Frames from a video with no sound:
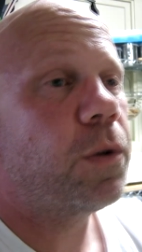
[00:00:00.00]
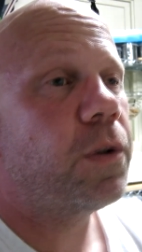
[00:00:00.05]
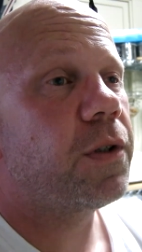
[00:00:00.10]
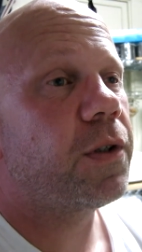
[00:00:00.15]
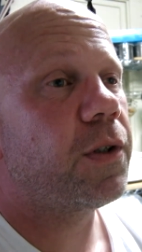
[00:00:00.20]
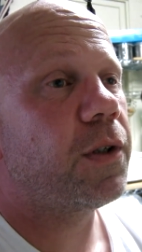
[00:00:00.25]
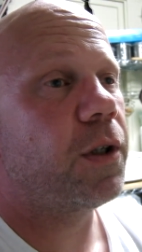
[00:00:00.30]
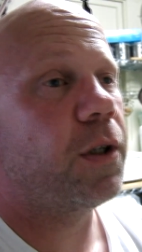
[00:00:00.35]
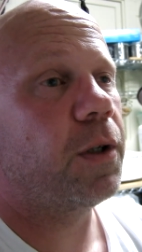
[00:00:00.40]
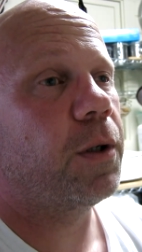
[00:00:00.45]

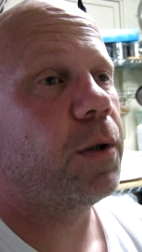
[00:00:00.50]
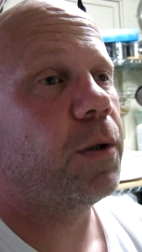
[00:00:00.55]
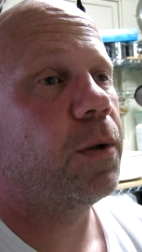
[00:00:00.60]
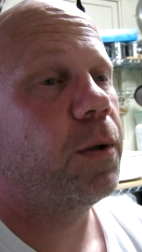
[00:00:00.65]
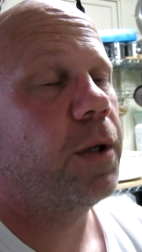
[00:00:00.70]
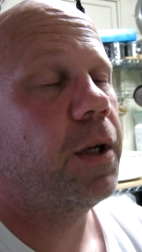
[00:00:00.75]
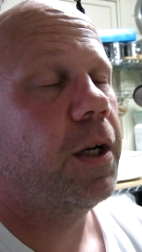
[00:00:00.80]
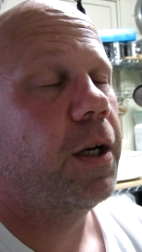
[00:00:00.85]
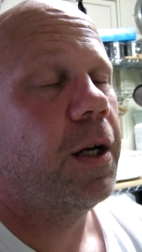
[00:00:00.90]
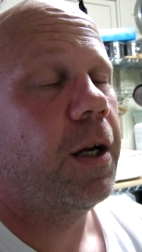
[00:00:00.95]
so
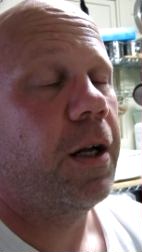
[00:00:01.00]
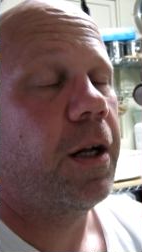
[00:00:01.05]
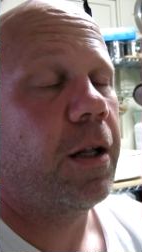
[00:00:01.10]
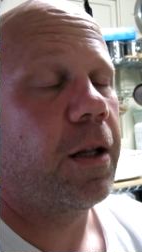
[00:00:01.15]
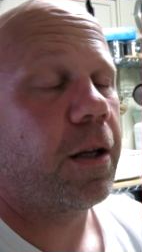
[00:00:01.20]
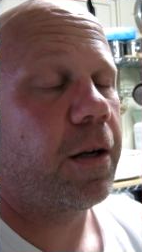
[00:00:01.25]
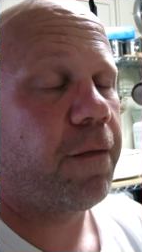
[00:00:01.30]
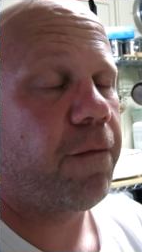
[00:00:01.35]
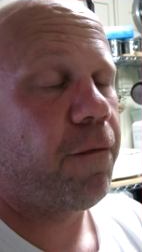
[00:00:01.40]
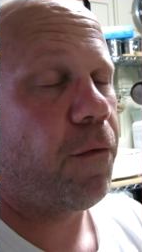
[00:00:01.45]

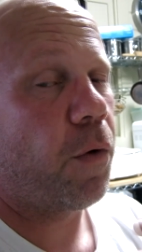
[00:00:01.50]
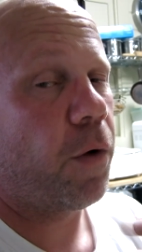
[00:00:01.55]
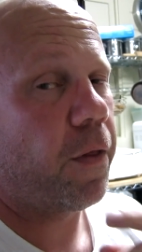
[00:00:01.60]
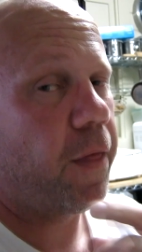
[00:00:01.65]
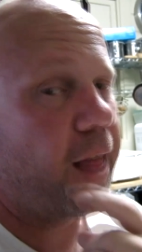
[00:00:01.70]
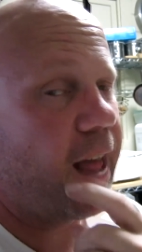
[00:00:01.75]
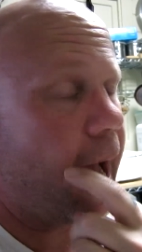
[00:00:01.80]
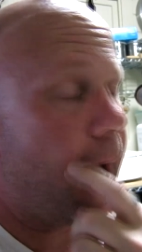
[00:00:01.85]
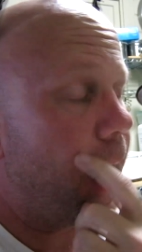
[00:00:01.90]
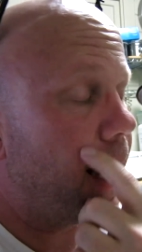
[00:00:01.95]
look for
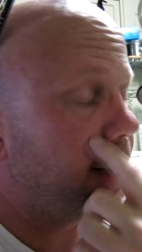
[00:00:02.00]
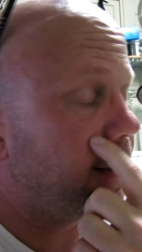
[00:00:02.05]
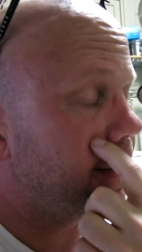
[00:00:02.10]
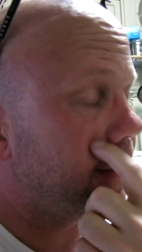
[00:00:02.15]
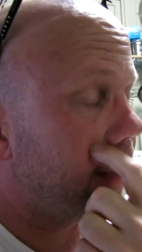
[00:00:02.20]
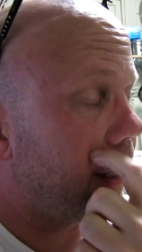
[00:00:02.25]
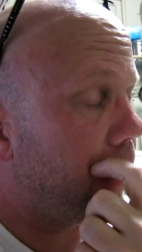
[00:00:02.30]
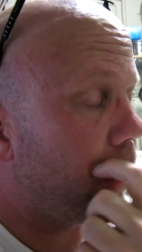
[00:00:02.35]
that.